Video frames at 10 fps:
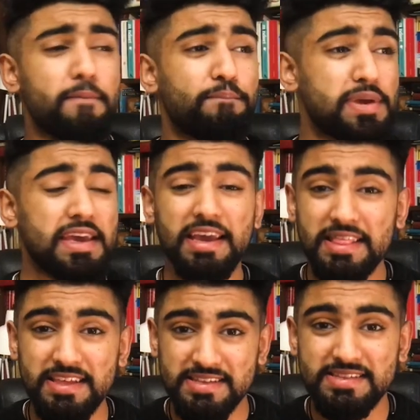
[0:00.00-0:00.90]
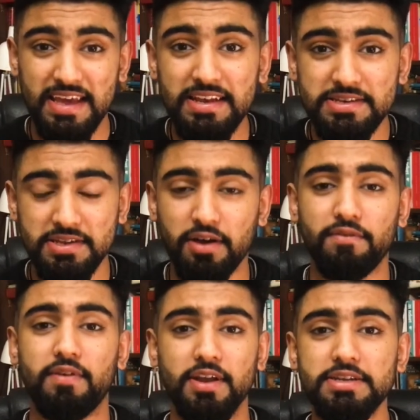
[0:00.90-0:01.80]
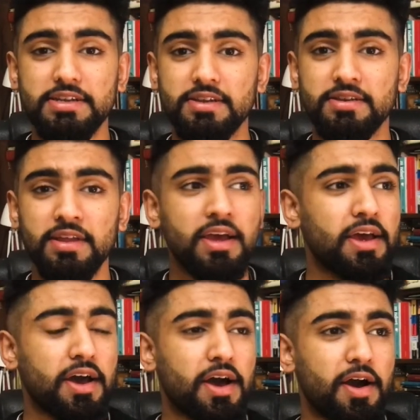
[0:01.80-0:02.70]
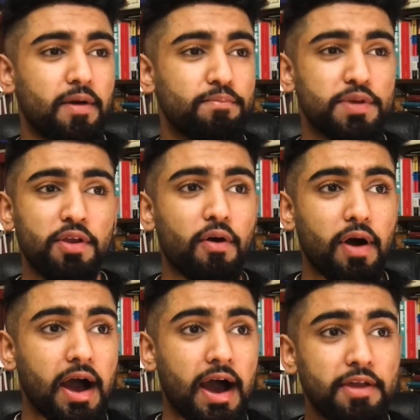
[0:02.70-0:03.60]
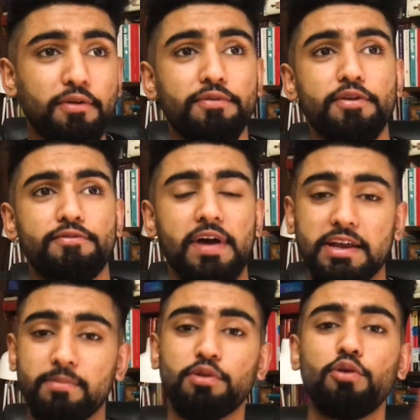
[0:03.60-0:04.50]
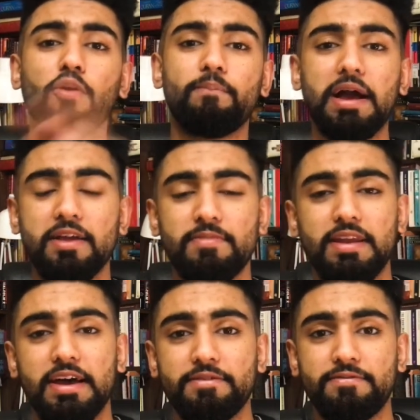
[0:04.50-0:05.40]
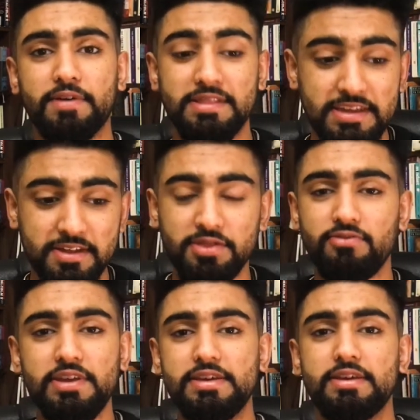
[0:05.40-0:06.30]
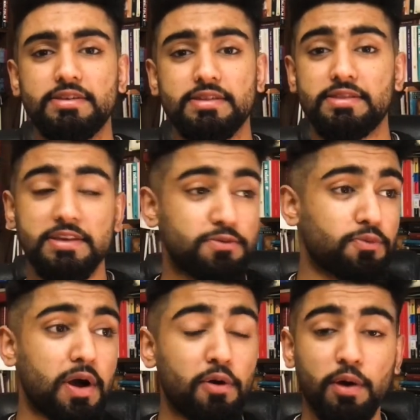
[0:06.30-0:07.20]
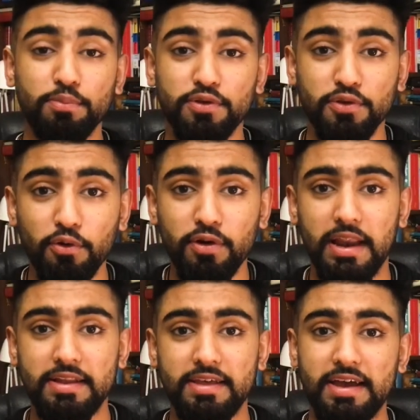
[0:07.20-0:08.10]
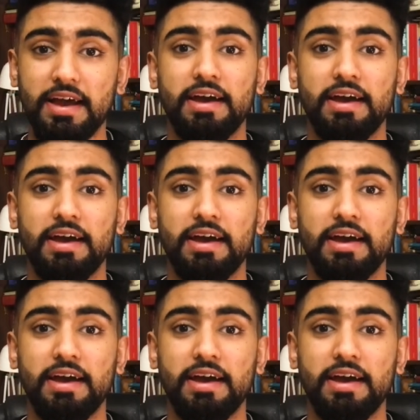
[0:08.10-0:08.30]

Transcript: being in the centre of London, You know, I know for a fact I'm gonna look back in my life at these 3 years and think, wow, I'm so glad that